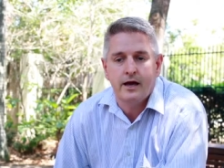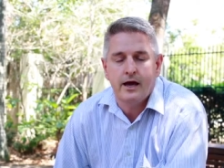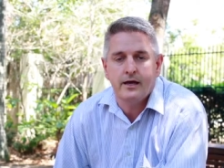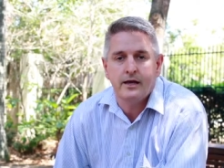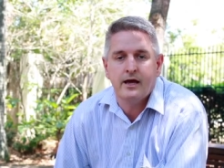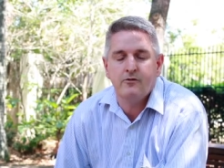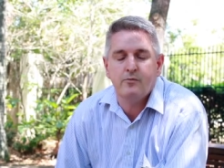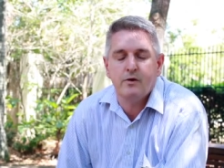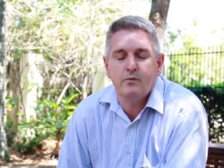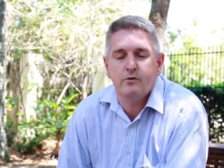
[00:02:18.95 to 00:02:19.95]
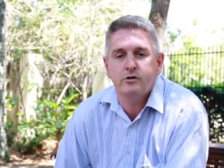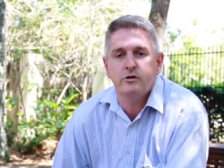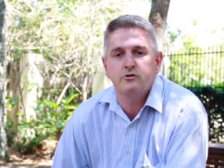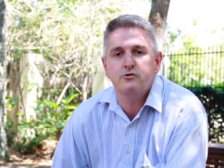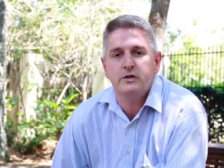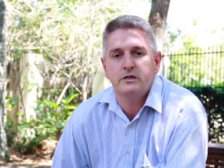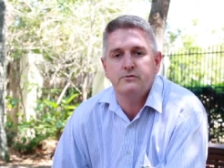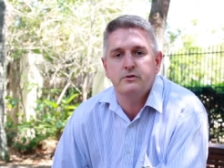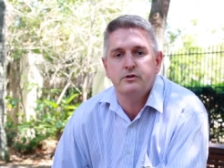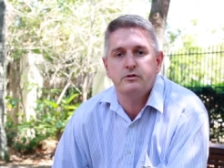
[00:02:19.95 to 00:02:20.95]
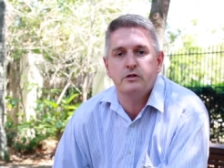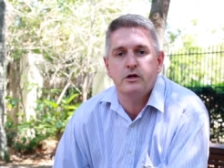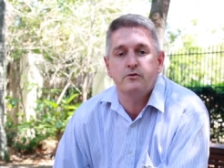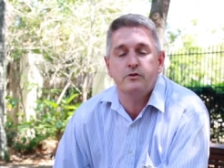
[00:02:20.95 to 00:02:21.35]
and I have been with Toll for just over